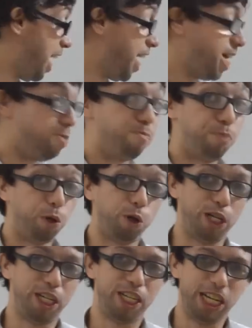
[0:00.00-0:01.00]
I am
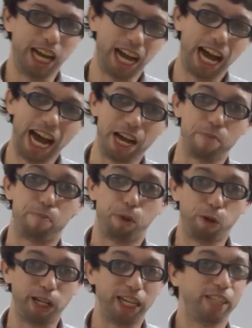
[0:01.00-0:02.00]
bored, not I am
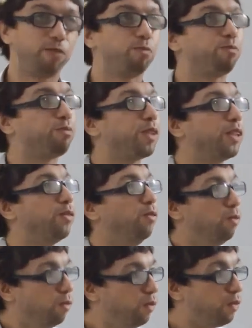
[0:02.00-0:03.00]
boring.
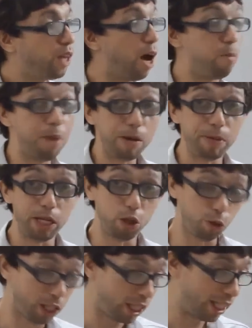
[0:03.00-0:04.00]
Maybe
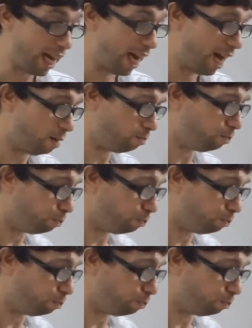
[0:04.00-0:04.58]
you could say,